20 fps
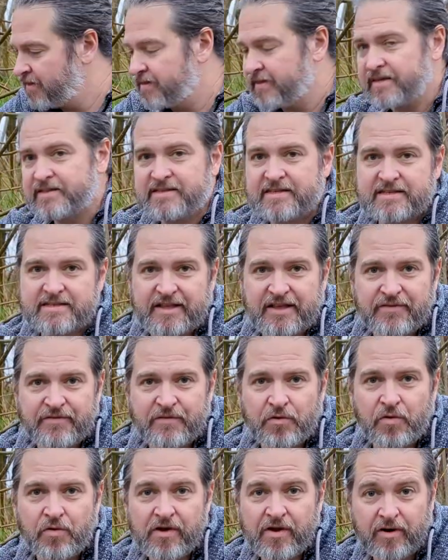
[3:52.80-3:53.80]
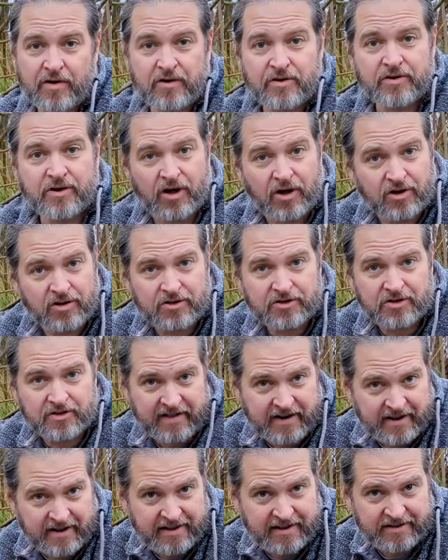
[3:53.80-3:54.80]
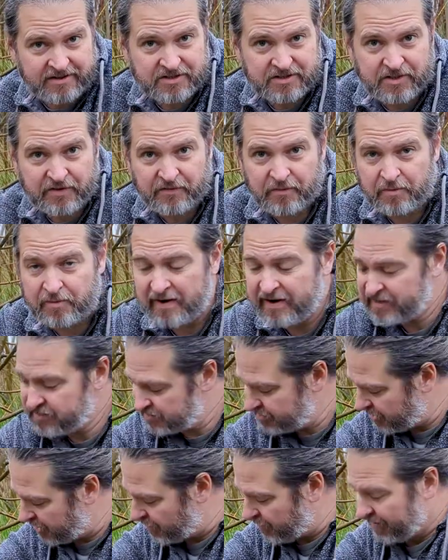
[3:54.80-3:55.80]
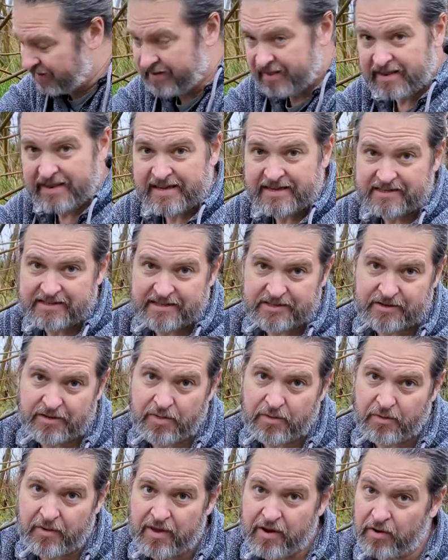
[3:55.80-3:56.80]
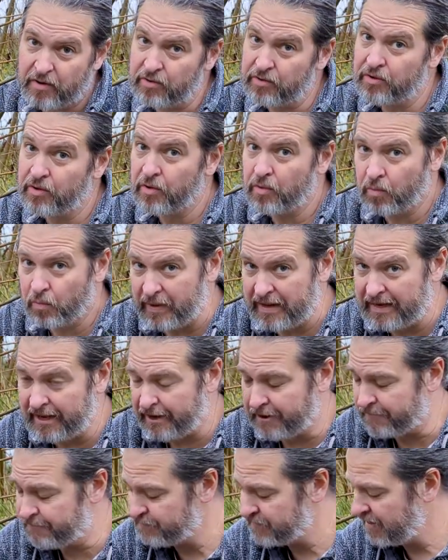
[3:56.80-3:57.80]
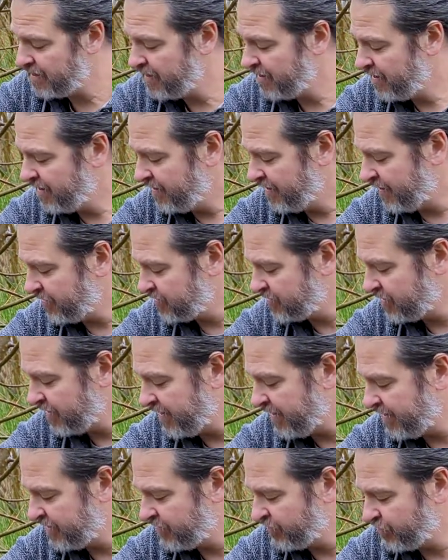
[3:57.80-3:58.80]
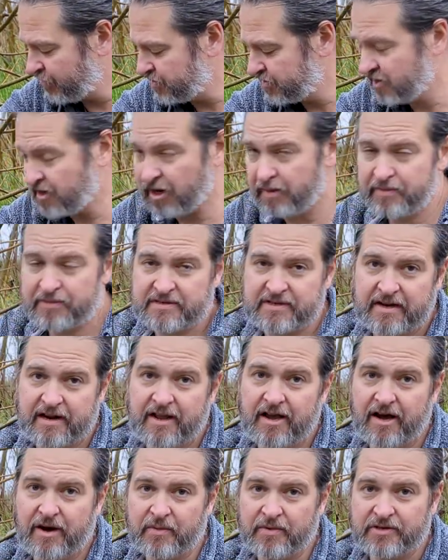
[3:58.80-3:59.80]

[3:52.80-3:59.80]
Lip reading: This is the 4-year-old alder that I cut just a few minutes ago, and this is a 3-year-old willow. Now, it's not had its first coppicing cut.